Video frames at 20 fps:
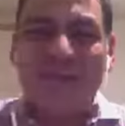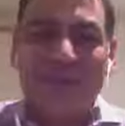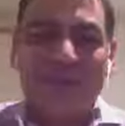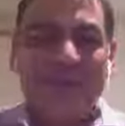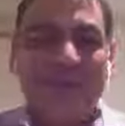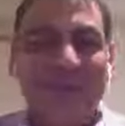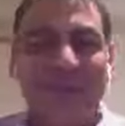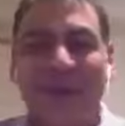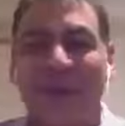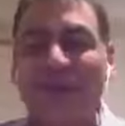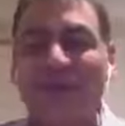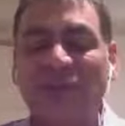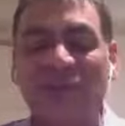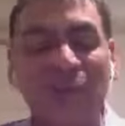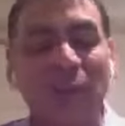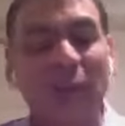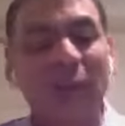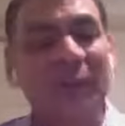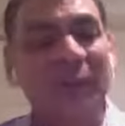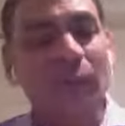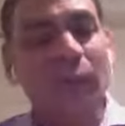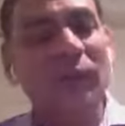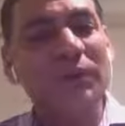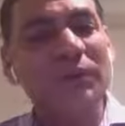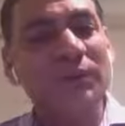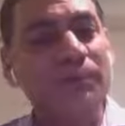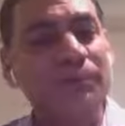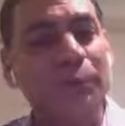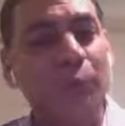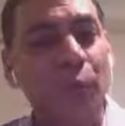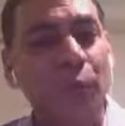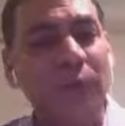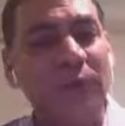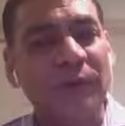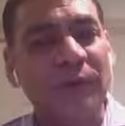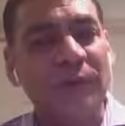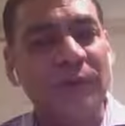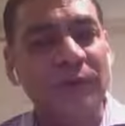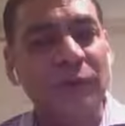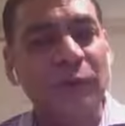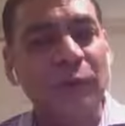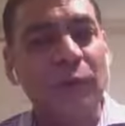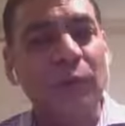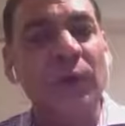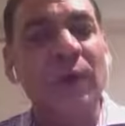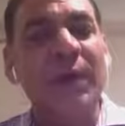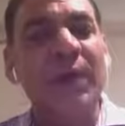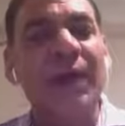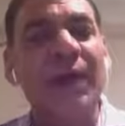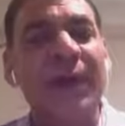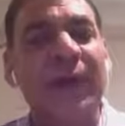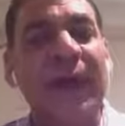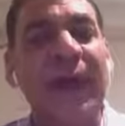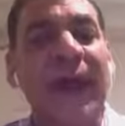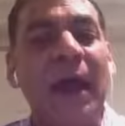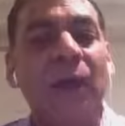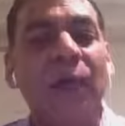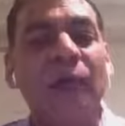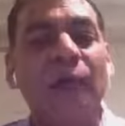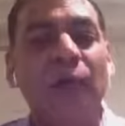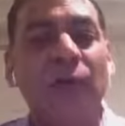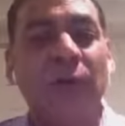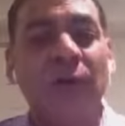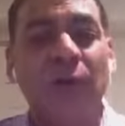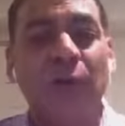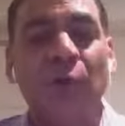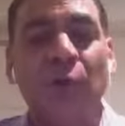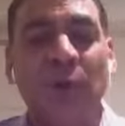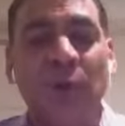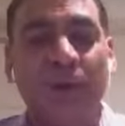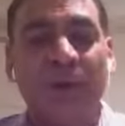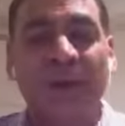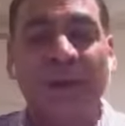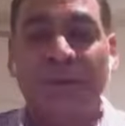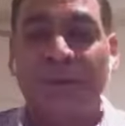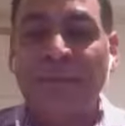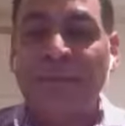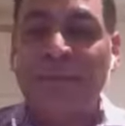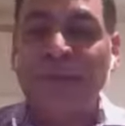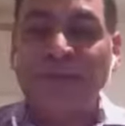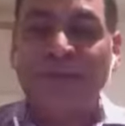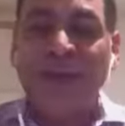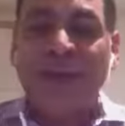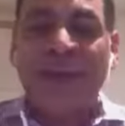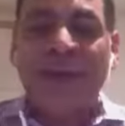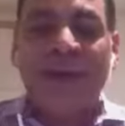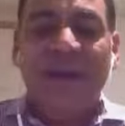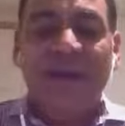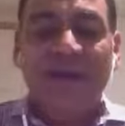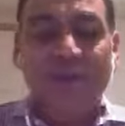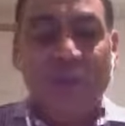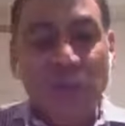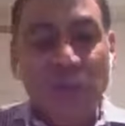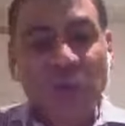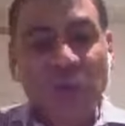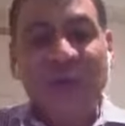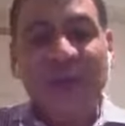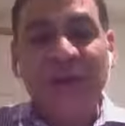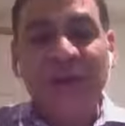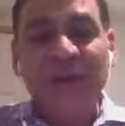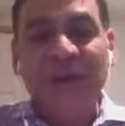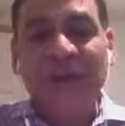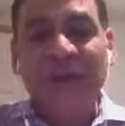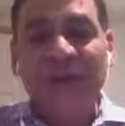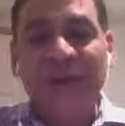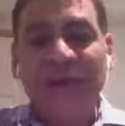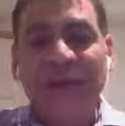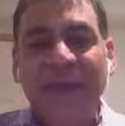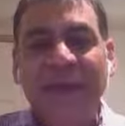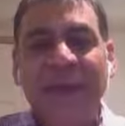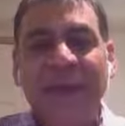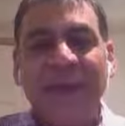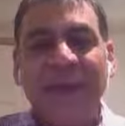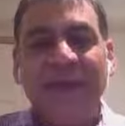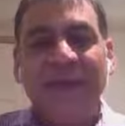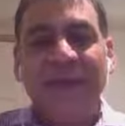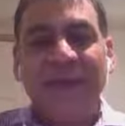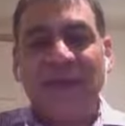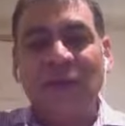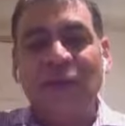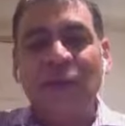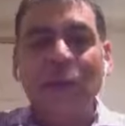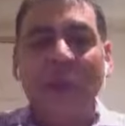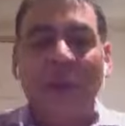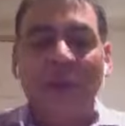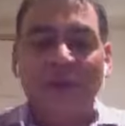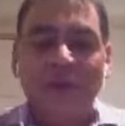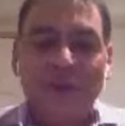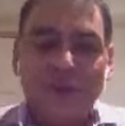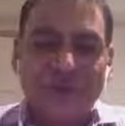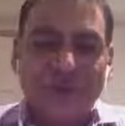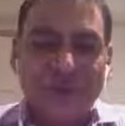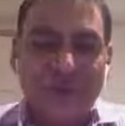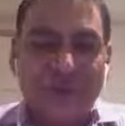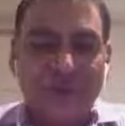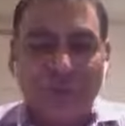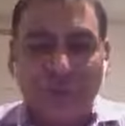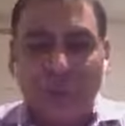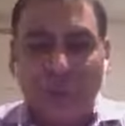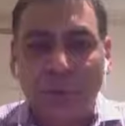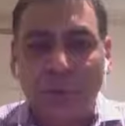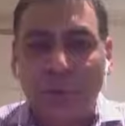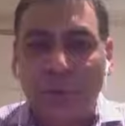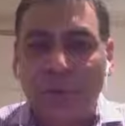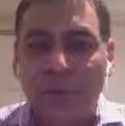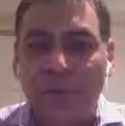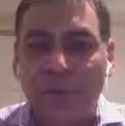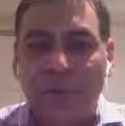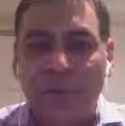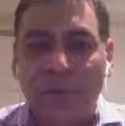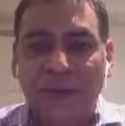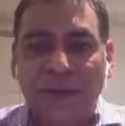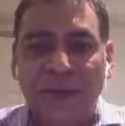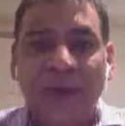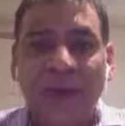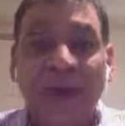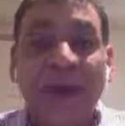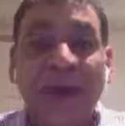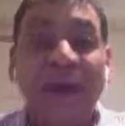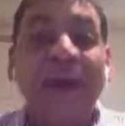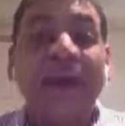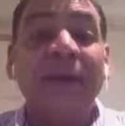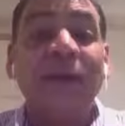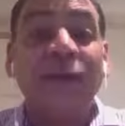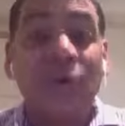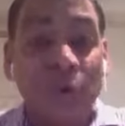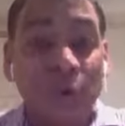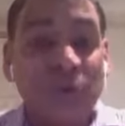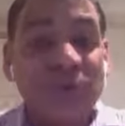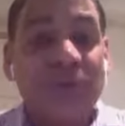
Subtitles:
this or that. So look at what's important to you and how you're going to incorporate it. Because if you come in and get it, and then you want your team to roll with it and do